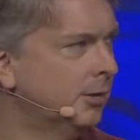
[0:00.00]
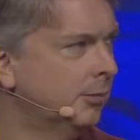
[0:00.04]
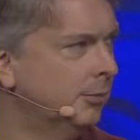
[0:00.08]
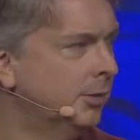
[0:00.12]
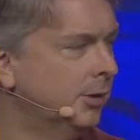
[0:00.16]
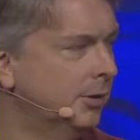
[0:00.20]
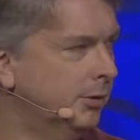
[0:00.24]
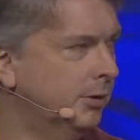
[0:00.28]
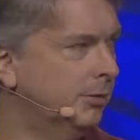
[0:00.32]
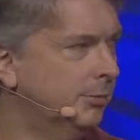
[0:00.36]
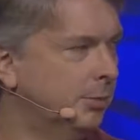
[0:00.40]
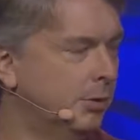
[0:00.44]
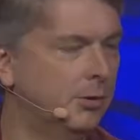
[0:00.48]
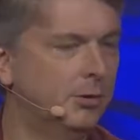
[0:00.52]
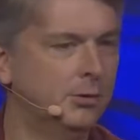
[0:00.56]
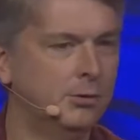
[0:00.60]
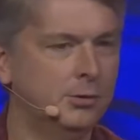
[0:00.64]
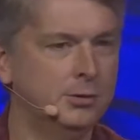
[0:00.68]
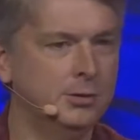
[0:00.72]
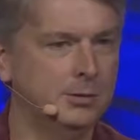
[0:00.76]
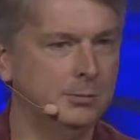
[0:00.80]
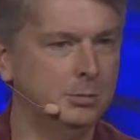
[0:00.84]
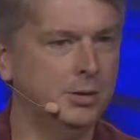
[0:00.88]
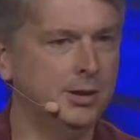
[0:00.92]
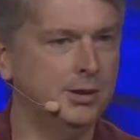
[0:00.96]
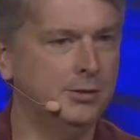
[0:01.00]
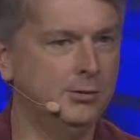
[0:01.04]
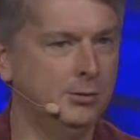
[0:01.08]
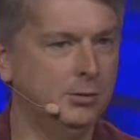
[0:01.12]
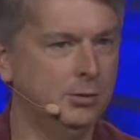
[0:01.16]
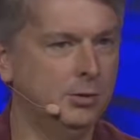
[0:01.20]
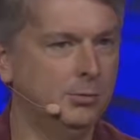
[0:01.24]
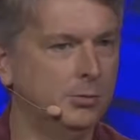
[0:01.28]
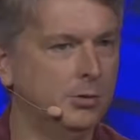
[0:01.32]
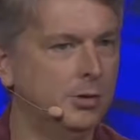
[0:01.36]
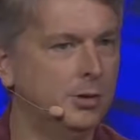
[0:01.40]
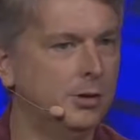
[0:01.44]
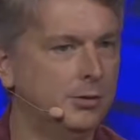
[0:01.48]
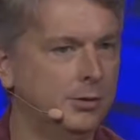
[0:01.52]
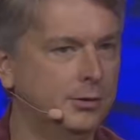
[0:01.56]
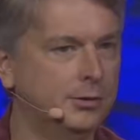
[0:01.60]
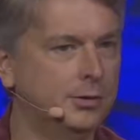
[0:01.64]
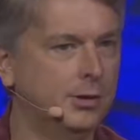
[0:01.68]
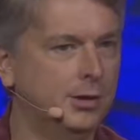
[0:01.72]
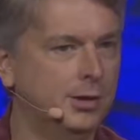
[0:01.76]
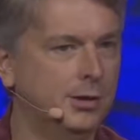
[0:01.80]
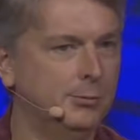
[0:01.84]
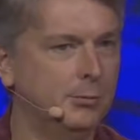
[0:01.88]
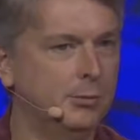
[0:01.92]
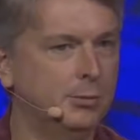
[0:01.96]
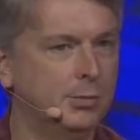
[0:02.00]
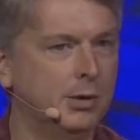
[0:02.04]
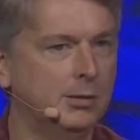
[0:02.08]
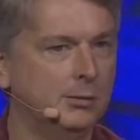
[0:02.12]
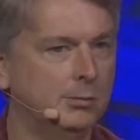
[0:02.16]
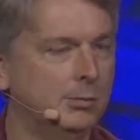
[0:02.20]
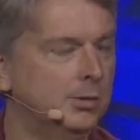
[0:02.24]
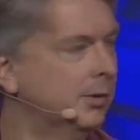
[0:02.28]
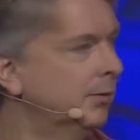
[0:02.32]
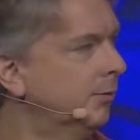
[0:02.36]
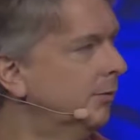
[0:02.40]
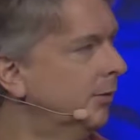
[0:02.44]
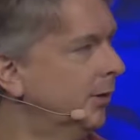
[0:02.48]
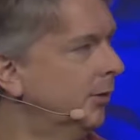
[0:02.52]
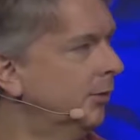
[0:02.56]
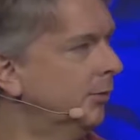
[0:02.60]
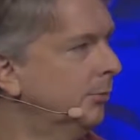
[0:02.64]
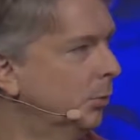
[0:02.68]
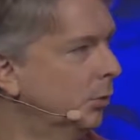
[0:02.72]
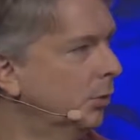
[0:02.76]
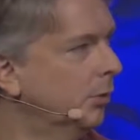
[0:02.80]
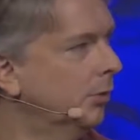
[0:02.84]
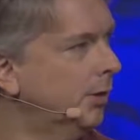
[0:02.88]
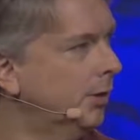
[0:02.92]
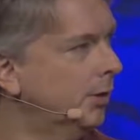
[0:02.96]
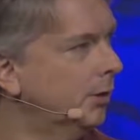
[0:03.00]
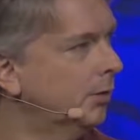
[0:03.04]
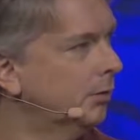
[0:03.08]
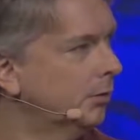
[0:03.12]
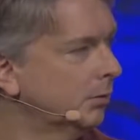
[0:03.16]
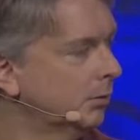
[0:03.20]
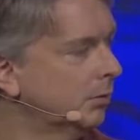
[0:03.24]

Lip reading: but the person that plays in groups all the time will probably invest more there.